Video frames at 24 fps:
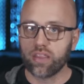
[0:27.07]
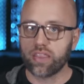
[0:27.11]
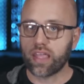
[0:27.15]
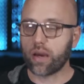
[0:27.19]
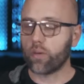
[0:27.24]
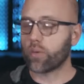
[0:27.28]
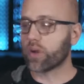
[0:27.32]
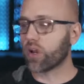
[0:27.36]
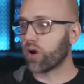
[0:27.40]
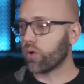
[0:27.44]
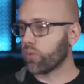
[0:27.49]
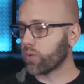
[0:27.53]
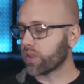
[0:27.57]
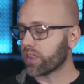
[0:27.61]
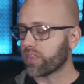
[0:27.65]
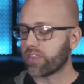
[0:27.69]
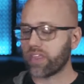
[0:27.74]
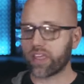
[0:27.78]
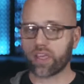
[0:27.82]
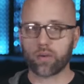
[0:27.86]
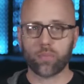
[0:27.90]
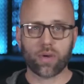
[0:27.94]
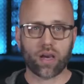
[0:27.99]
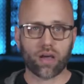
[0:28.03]
That we only
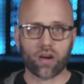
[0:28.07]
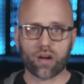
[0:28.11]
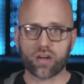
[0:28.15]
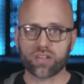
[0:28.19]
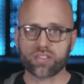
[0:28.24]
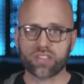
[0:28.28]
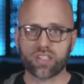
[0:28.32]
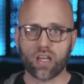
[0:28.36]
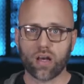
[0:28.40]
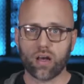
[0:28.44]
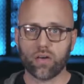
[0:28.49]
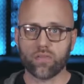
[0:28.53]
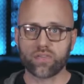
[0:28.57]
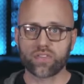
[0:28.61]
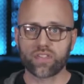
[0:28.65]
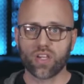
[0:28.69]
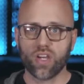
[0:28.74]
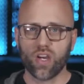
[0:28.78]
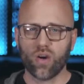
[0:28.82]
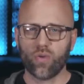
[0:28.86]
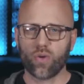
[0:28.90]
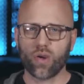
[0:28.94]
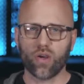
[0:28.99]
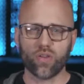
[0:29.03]
think about ourselves.
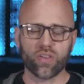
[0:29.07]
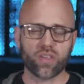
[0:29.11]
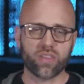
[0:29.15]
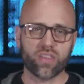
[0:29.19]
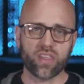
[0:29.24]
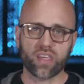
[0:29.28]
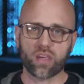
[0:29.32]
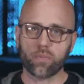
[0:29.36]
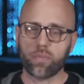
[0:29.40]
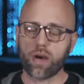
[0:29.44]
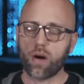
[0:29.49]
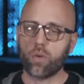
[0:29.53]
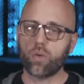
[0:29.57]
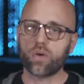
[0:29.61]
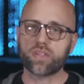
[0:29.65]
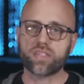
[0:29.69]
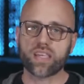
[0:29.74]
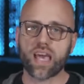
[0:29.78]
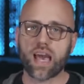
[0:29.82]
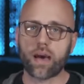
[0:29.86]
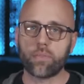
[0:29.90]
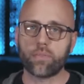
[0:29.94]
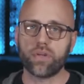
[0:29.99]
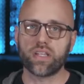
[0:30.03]
We only think about what's
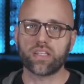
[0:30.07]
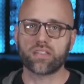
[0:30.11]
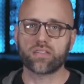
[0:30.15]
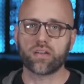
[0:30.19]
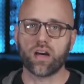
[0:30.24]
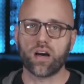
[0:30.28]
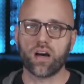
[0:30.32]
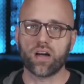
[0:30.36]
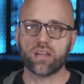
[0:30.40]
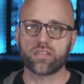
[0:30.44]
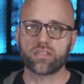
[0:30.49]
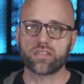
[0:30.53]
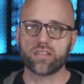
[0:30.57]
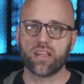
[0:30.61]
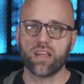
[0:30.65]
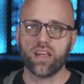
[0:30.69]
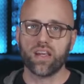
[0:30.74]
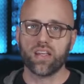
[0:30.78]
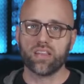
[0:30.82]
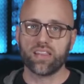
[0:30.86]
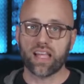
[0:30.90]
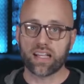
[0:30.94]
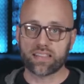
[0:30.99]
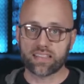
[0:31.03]
happening to us.
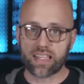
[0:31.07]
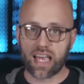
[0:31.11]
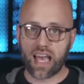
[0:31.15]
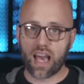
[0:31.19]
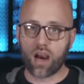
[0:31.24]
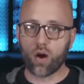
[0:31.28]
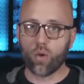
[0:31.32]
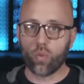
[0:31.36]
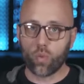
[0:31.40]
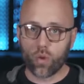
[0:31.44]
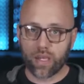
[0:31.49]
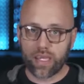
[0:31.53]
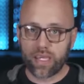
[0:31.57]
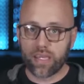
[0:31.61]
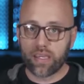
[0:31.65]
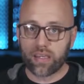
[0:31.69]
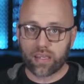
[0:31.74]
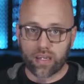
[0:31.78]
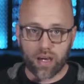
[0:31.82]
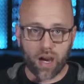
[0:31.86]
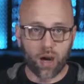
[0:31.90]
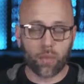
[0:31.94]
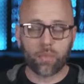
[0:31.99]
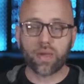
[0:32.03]
That's how we
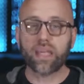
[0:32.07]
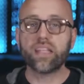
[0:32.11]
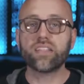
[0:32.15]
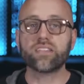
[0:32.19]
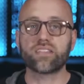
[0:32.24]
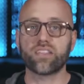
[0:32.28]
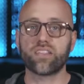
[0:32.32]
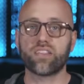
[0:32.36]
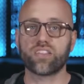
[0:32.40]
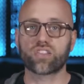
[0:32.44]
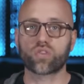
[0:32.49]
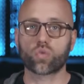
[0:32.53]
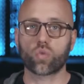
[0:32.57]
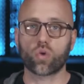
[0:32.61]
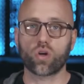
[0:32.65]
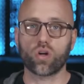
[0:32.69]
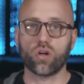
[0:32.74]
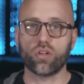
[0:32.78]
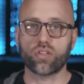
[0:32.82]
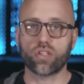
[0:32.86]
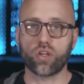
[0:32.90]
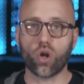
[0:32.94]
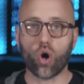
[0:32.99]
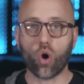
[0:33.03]
come into this
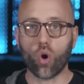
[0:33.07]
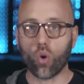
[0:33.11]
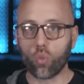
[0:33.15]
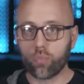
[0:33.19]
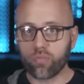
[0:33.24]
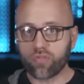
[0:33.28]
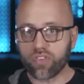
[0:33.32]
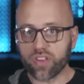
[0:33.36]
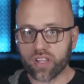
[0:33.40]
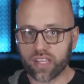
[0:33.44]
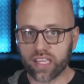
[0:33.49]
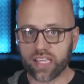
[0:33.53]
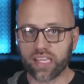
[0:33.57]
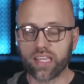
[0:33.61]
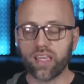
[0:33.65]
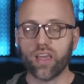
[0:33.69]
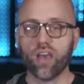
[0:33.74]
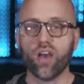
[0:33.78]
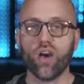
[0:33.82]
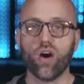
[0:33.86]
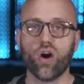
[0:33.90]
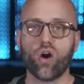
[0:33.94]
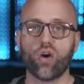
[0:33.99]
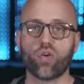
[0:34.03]
world. And hopefully,
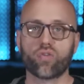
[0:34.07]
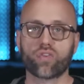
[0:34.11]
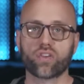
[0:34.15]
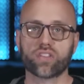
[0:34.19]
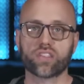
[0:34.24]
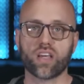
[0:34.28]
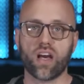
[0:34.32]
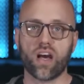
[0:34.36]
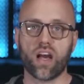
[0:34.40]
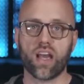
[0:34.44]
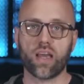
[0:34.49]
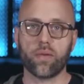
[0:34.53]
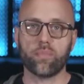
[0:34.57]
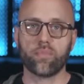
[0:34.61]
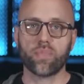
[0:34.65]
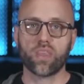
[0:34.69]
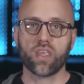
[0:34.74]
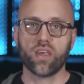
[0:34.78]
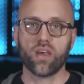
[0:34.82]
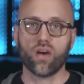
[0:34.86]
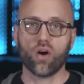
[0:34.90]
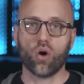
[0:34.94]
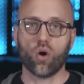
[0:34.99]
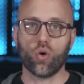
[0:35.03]
over time,
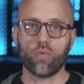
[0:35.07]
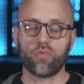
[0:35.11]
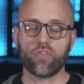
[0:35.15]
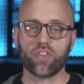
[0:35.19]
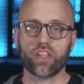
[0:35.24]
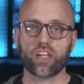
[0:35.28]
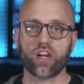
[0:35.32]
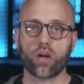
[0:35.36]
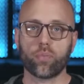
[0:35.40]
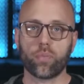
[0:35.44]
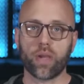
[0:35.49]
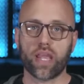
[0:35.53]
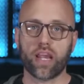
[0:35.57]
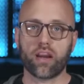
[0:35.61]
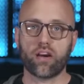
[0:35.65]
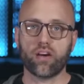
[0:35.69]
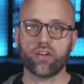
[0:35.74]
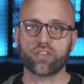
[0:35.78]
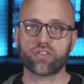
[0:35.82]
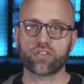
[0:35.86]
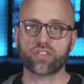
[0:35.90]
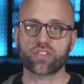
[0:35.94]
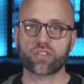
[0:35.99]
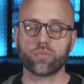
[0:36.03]
hopefully our
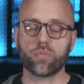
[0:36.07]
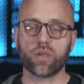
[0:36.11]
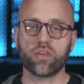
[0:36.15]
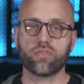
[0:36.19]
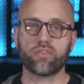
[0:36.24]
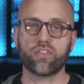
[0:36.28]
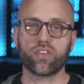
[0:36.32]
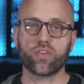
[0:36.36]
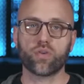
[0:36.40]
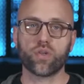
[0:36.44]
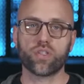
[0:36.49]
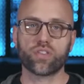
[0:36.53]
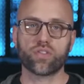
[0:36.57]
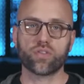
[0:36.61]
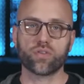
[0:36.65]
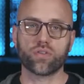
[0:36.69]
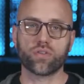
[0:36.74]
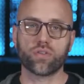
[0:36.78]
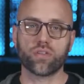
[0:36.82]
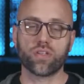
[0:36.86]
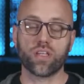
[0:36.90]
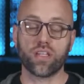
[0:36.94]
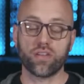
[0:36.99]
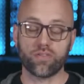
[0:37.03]
parents or some
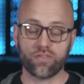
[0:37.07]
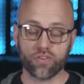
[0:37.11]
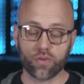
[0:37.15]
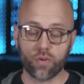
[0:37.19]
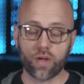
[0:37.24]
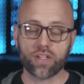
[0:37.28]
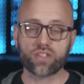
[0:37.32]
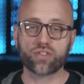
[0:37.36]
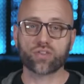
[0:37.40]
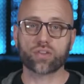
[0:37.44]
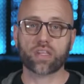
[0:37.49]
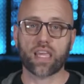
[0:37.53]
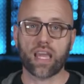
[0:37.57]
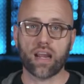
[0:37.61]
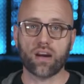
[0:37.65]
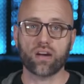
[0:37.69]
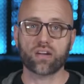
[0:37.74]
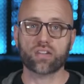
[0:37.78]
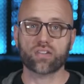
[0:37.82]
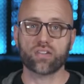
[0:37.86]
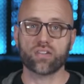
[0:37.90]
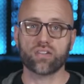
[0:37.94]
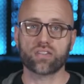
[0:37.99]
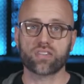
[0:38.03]
influential
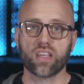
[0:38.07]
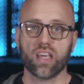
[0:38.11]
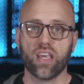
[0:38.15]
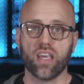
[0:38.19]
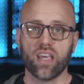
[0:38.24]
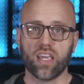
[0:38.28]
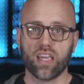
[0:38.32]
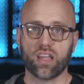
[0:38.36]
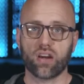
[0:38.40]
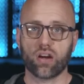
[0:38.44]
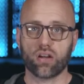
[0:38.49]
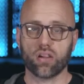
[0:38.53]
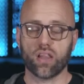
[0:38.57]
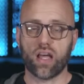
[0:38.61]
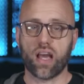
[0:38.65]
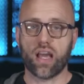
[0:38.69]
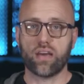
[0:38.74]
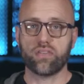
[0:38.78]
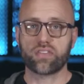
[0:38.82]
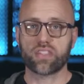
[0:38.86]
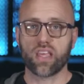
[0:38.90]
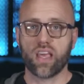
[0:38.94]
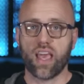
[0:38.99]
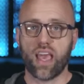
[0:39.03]
characters in our
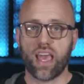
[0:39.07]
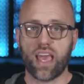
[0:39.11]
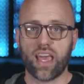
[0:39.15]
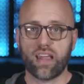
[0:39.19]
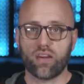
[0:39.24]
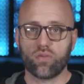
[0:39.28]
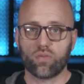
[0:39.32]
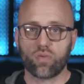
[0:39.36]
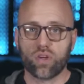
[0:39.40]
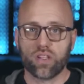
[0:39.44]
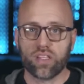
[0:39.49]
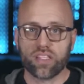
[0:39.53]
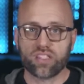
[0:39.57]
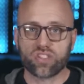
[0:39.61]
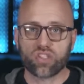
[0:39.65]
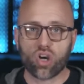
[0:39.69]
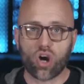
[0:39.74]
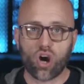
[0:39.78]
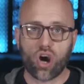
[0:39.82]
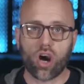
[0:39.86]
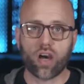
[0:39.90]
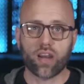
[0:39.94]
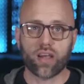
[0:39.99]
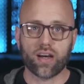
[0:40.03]
lives had really
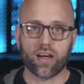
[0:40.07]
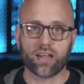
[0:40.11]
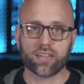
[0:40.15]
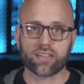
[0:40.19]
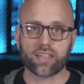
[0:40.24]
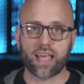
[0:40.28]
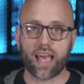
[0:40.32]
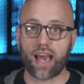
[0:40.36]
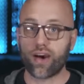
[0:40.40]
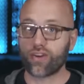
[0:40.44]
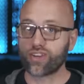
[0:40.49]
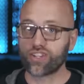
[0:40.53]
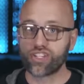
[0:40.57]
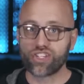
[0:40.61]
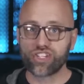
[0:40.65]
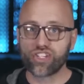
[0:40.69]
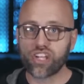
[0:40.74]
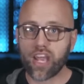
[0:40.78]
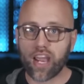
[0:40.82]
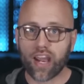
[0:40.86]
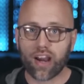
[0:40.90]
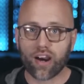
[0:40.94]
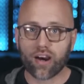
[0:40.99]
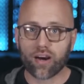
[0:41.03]
taught us how to
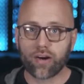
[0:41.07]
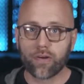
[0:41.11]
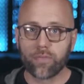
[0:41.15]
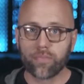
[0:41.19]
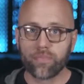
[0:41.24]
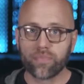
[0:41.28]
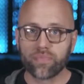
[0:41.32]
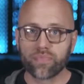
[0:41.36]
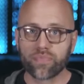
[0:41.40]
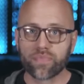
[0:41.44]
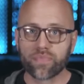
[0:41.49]
share,